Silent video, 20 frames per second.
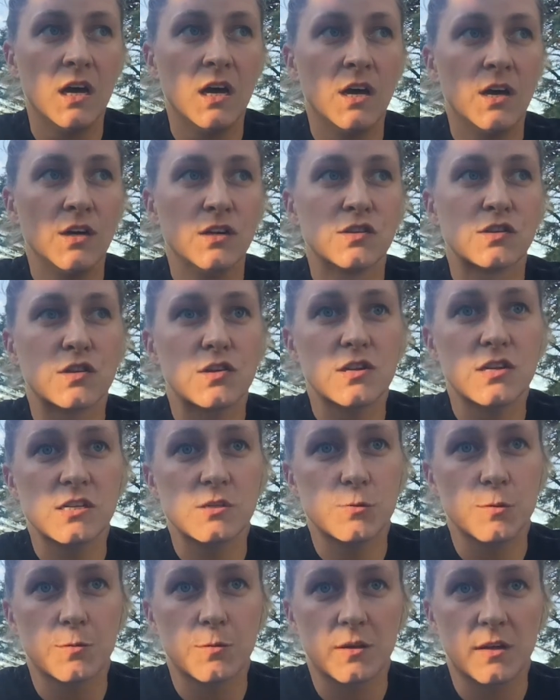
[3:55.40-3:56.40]
So you need to
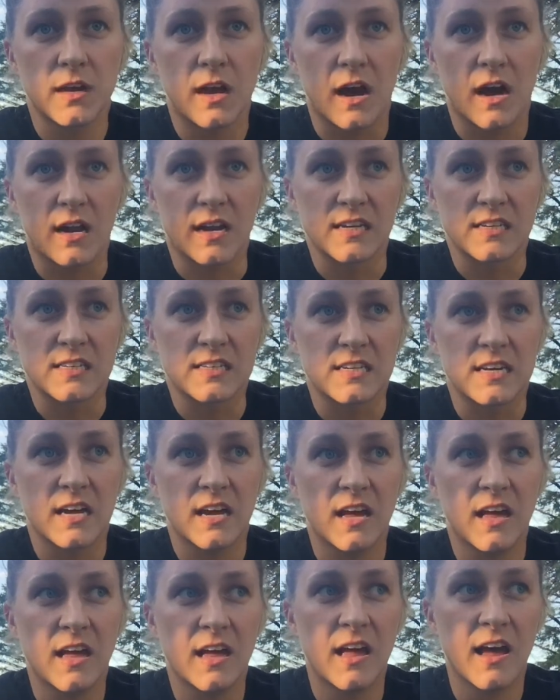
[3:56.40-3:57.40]
be really honest.
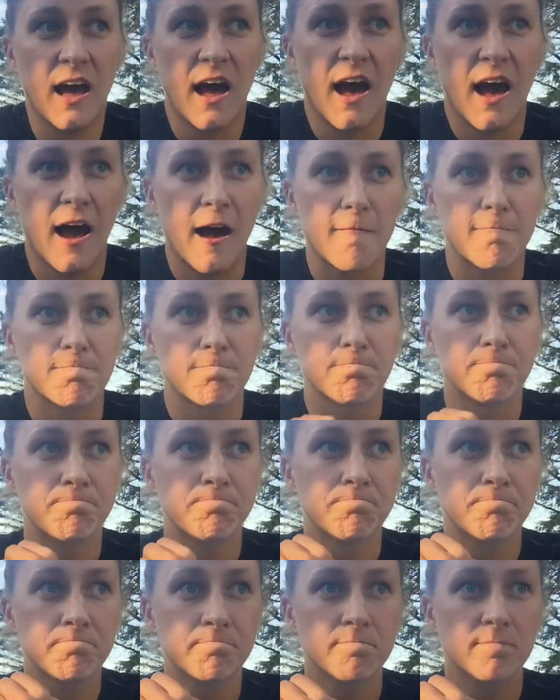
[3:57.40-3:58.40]
And
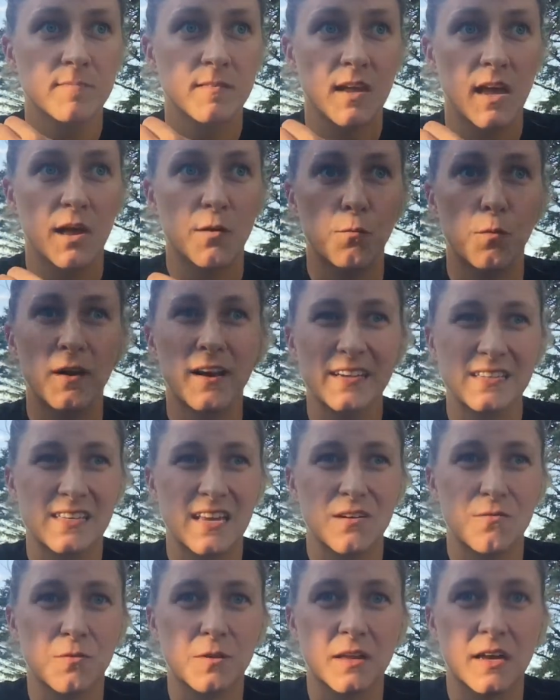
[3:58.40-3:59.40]
what I
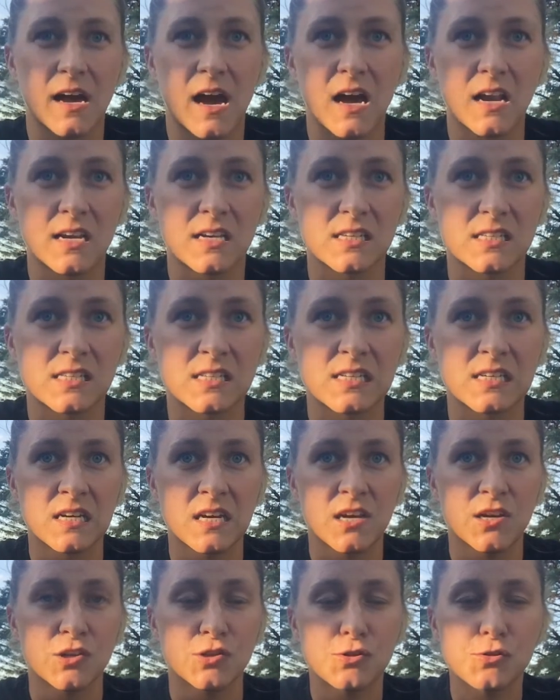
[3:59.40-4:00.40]
say really honest,
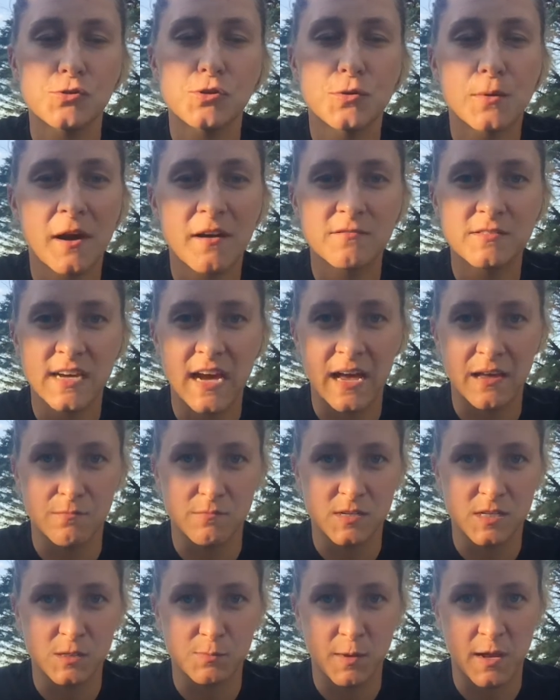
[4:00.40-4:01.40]
do you have time
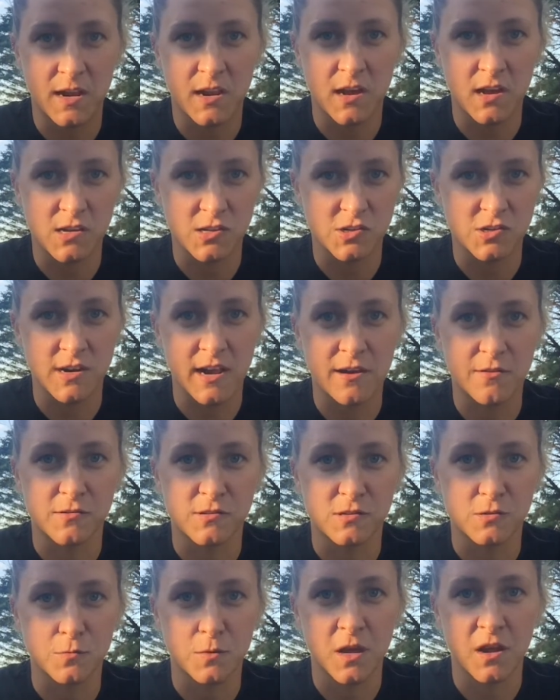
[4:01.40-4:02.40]
to spend 100
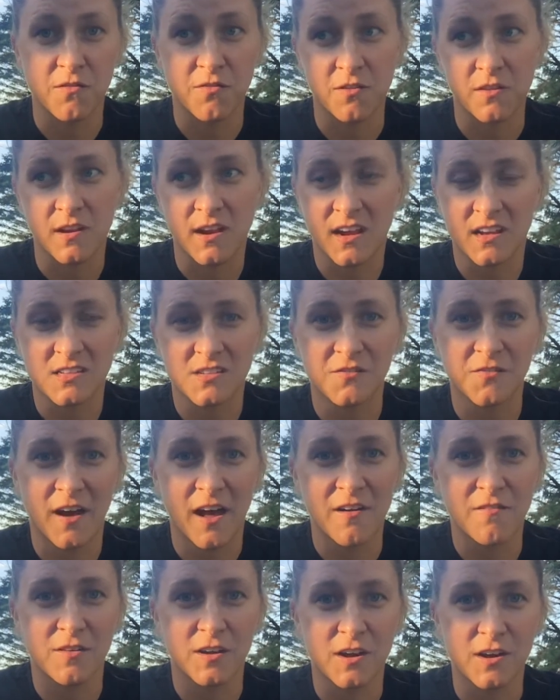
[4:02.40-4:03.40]
hours a week for the next
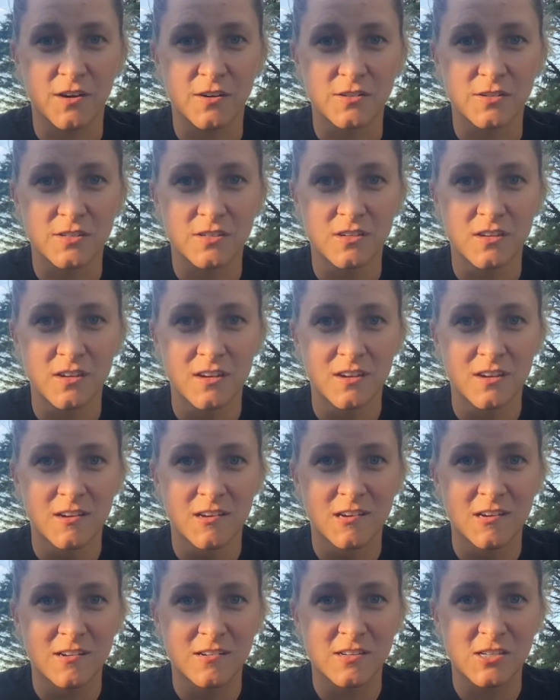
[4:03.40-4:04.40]
5 years
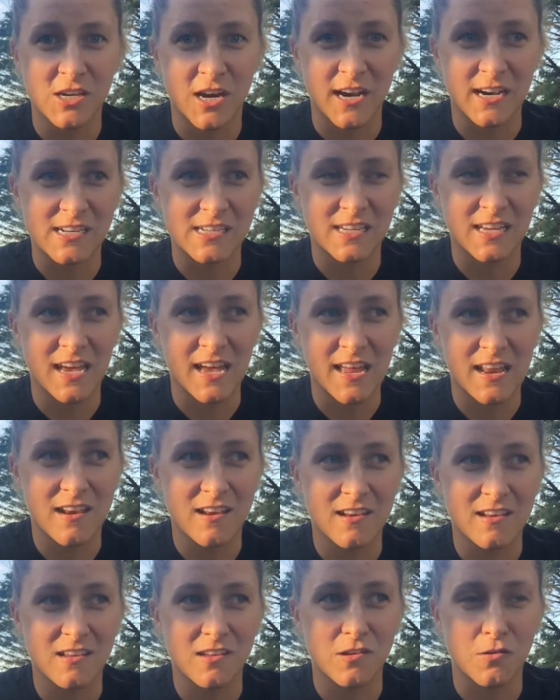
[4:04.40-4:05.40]
trying to get
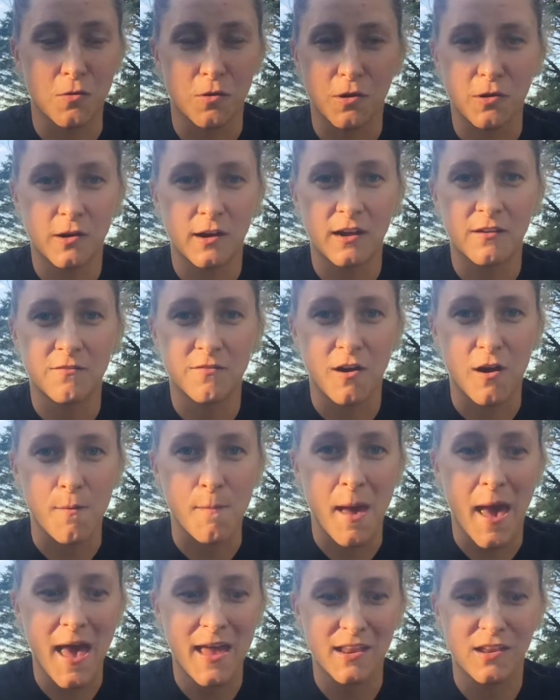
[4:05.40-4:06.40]
your cricket farm
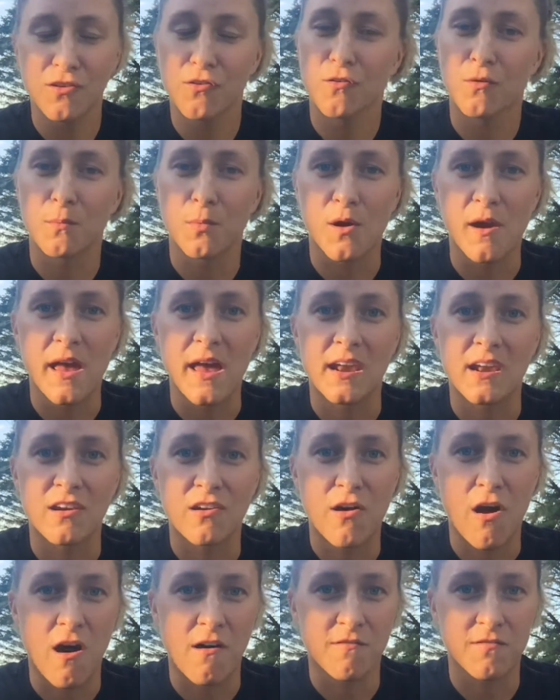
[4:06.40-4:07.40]
and your brand
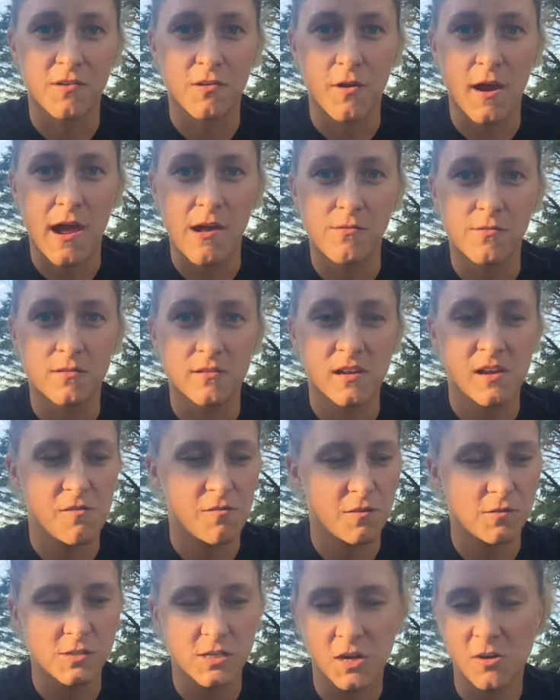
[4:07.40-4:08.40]
off the ground? If
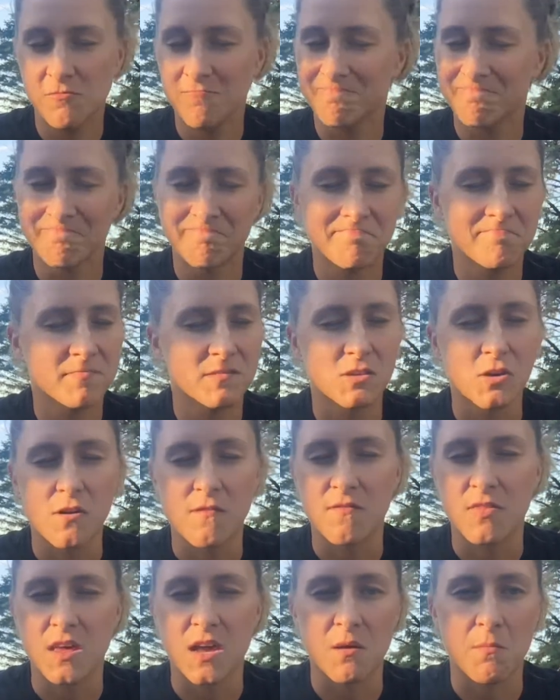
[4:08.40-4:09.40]
you don't
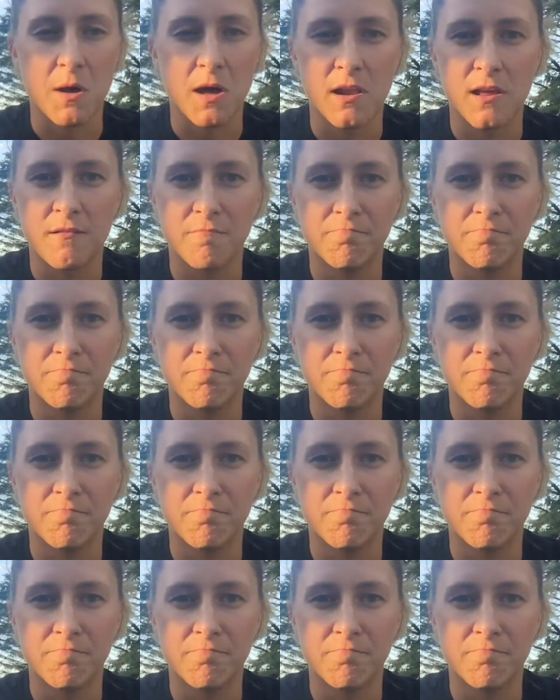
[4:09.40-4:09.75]
even think about it.